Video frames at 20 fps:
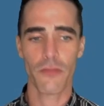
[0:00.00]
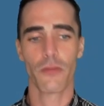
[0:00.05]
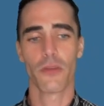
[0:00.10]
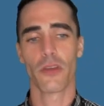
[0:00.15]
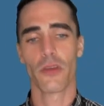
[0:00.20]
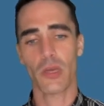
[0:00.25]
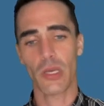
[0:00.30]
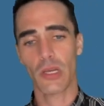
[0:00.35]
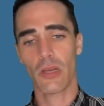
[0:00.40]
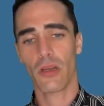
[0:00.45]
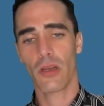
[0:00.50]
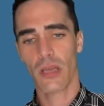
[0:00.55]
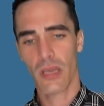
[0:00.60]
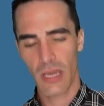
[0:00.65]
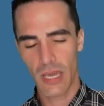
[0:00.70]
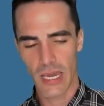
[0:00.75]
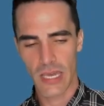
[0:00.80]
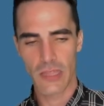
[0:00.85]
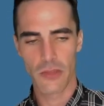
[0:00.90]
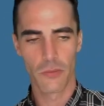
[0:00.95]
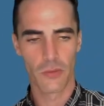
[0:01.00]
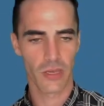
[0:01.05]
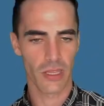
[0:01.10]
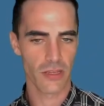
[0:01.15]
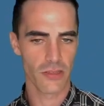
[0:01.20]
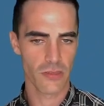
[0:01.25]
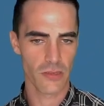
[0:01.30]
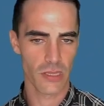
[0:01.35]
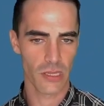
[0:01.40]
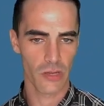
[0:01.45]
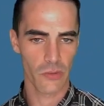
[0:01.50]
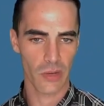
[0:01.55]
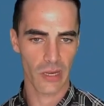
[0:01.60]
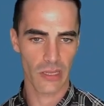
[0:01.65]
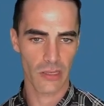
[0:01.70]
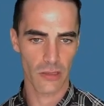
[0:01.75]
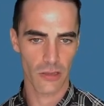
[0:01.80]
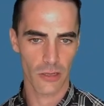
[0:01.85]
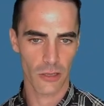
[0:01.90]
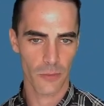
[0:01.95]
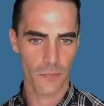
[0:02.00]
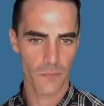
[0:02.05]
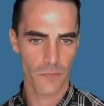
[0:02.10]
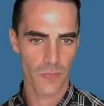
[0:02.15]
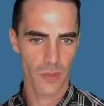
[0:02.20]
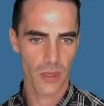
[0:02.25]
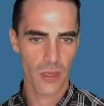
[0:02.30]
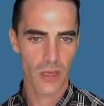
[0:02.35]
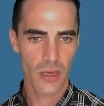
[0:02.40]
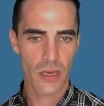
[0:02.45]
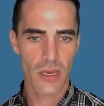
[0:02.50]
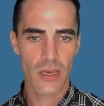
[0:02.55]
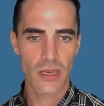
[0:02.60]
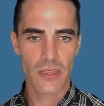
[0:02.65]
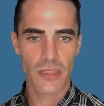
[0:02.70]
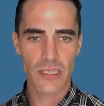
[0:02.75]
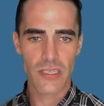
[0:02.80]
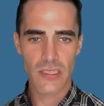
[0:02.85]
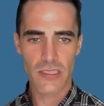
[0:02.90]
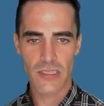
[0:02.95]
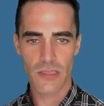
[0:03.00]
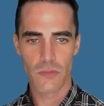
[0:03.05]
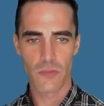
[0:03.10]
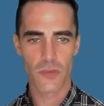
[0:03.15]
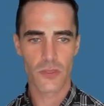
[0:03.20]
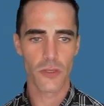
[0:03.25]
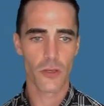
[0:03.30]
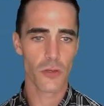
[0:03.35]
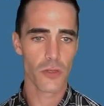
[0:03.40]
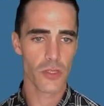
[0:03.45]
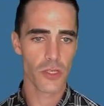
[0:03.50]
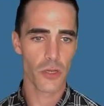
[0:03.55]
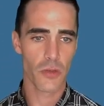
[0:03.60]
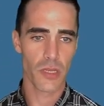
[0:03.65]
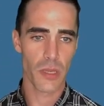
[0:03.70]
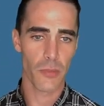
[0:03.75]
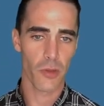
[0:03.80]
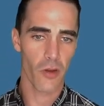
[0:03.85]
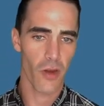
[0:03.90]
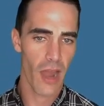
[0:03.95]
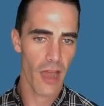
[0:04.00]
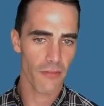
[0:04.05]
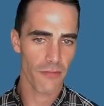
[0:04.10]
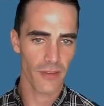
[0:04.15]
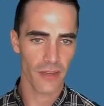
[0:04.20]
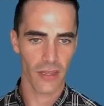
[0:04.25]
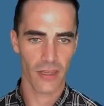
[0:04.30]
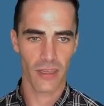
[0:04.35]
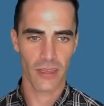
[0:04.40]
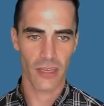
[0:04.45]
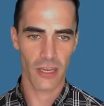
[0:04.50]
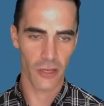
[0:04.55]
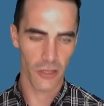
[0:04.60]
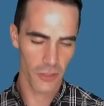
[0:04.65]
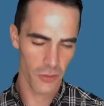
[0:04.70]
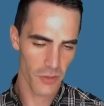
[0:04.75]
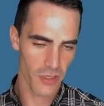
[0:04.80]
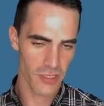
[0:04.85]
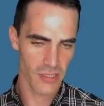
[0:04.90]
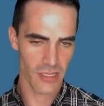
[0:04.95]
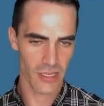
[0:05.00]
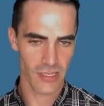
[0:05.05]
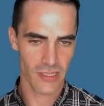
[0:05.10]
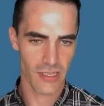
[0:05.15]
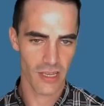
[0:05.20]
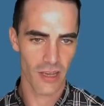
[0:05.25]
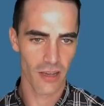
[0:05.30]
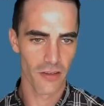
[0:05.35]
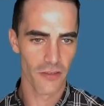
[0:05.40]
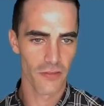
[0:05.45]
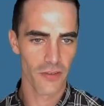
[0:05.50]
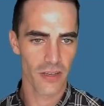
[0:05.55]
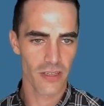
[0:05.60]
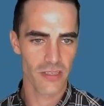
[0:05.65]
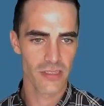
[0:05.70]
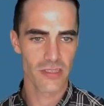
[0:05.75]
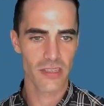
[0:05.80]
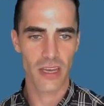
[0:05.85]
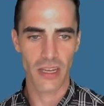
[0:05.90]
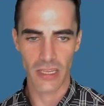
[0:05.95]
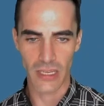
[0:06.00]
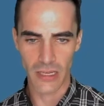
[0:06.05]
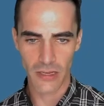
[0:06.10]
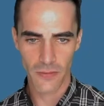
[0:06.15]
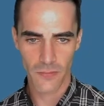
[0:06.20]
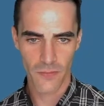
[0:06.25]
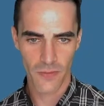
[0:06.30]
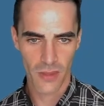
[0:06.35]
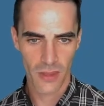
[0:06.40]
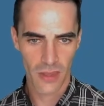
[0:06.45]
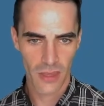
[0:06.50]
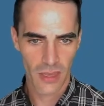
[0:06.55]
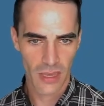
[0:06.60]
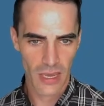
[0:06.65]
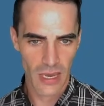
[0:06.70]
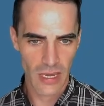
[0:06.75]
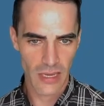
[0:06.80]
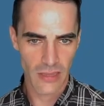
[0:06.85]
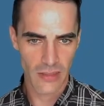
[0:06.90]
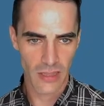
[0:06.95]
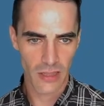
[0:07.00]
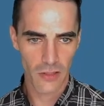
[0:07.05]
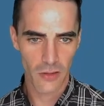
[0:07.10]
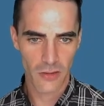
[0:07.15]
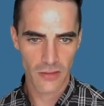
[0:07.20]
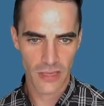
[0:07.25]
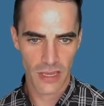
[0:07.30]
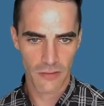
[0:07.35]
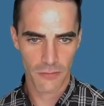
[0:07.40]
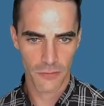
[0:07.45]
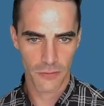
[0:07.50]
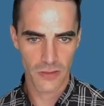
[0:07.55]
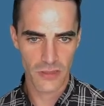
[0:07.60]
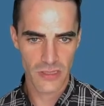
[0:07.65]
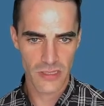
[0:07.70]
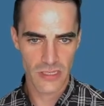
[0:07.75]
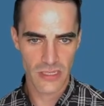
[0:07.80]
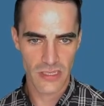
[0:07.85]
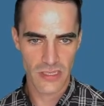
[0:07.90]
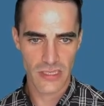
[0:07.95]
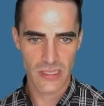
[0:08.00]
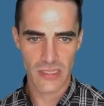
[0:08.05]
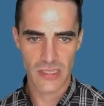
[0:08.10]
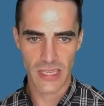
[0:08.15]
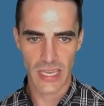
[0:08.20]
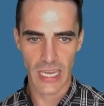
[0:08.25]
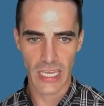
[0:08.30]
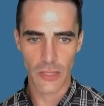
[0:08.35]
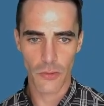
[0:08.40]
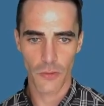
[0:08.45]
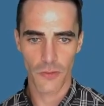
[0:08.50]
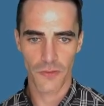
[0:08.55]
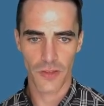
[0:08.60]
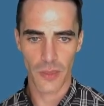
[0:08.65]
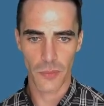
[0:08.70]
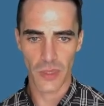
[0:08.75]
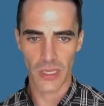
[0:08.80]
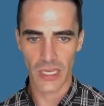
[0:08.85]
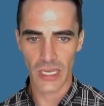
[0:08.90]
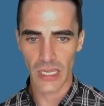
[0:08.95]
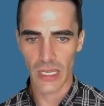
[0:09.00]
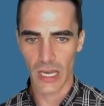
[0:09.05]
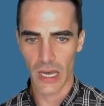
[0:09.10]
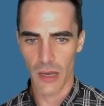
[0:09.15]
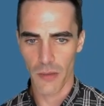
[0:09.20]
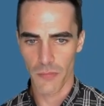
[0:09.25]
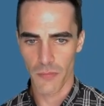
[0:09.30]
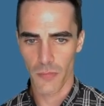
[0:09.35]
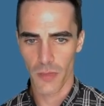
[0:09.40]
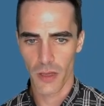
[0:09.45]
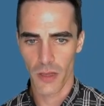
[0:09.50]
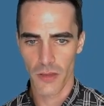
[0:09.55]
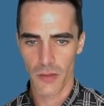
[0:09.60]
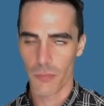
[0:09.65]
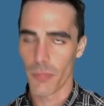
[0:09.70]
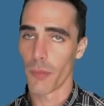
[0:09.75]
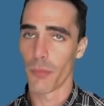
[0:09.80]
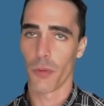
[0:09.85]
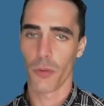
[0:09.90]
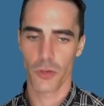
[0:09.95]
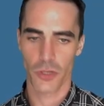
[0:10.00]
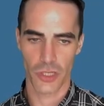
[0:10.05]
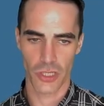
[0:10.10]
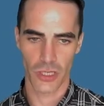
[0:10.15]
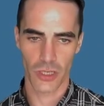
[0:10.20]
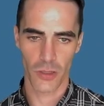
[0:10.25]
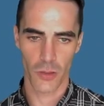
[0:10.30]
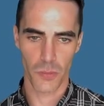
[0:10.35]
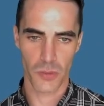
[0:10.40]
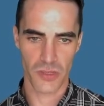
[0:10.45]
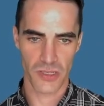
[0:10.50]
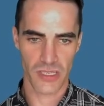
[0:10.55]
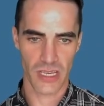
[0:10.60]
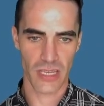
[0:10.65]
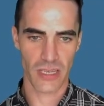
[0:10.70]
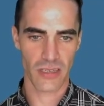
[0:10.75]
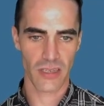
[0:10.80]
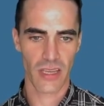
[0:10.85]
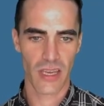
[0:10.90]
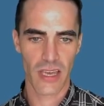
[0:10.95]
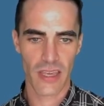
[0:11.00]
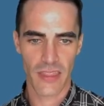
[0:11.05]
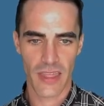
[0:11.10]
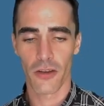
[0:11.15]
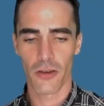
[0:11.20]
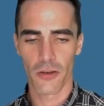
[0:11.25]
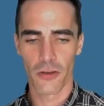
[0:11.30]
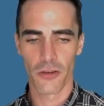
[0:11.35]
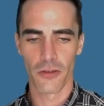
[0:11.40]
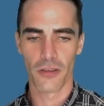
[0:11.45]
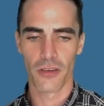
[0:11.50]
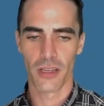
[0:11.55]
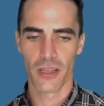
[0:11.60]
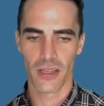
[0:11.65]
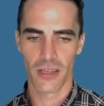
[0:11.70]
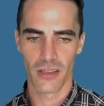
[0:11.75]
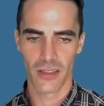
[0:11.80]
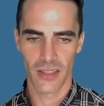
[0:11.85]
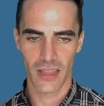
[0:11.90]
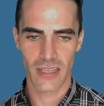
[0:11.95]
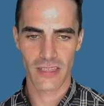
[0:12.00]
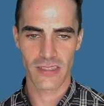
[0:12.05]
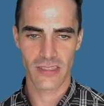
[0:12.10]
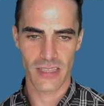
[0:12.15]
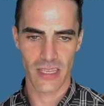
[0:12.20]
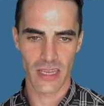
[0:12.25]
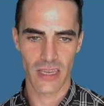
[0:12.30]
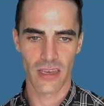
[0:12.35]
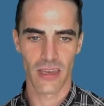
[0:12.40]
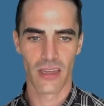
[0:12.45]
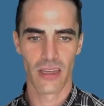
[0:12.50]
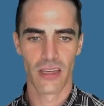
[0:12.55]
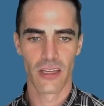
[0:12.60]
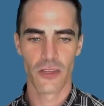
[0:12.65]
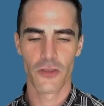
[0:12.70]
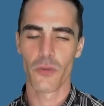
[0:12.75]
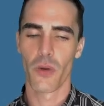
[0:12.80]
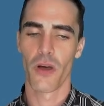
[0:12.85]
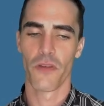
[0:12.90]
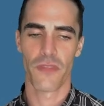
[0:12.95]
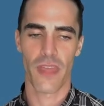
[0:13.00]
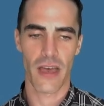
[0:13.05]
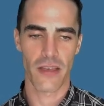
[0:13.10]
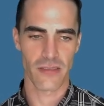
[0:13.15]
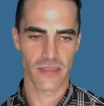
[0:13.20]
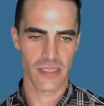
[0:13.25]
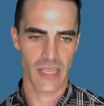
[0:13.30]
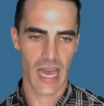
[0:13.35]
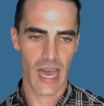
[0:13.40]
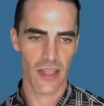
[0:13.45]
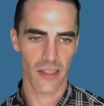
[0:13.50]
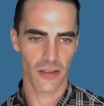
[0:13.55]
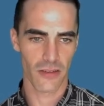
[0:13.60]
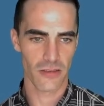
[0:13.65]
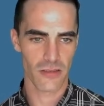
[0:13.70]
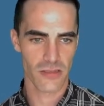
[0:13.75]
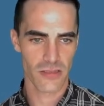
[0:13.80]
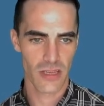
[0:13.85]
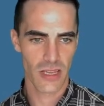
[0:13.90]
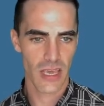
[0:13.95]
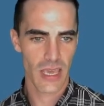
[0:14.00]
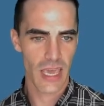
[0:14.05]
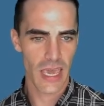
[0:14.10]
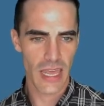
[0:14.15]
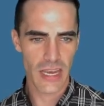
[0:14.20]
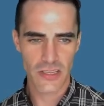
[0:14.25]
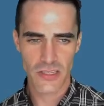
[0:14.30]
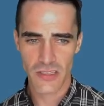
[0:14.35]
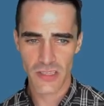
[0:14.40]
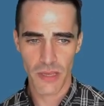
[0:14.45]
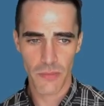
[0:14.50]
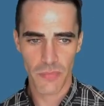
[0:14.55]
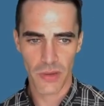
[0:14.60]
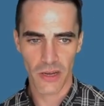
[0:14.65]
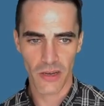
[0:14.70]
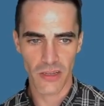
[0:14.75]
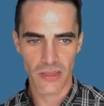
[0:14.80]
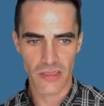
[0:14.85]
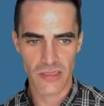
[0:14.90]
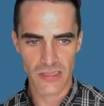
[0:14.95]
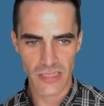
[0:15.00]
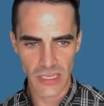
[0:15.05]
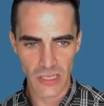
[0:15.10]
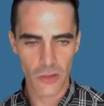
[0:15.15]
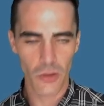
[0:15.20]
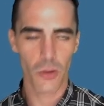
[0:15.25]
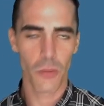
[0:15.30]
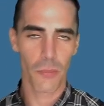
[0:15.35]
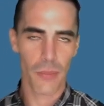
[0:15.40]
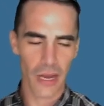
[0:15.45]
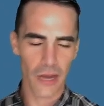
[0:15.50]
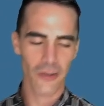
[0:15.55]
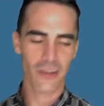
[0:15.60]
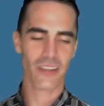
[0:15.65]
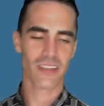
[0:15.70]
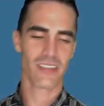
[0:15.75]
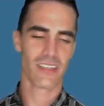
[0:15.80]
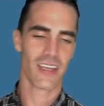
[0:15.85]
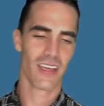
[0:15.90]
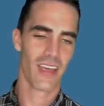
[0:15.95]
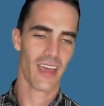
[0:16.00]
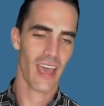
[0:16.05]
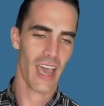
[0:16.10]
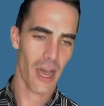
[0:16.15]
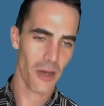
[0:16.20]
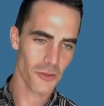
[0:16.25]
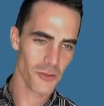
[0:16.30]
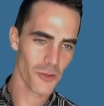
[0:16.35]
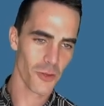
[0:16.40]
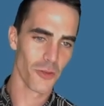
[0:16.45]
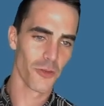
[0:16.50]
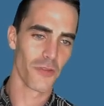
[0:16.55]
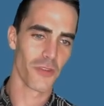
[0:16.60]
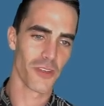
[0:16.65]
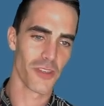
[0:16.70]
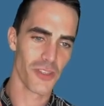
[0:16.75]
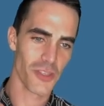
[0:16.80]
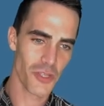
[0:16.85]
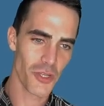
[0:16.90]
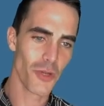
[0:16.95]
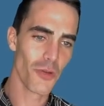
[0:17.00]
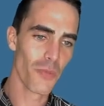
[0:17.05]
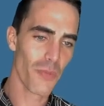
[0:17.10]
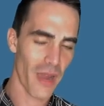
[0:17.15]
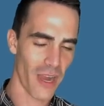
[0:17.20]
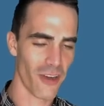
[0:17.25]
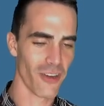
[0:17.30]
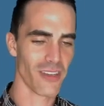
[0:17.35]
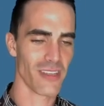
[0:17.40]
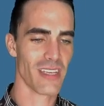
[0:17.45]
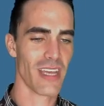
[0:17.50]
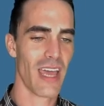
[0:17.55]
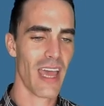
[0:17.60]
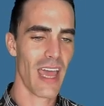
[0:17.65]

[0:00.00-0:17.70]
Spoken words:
for you here, and then we'll get into the granular. This is some socio-demographic characteristics of a study. And they looked at, for instance, this is annual family income proportion or percent that earn less than $12,000. And it's just comparing single parent households versus two parent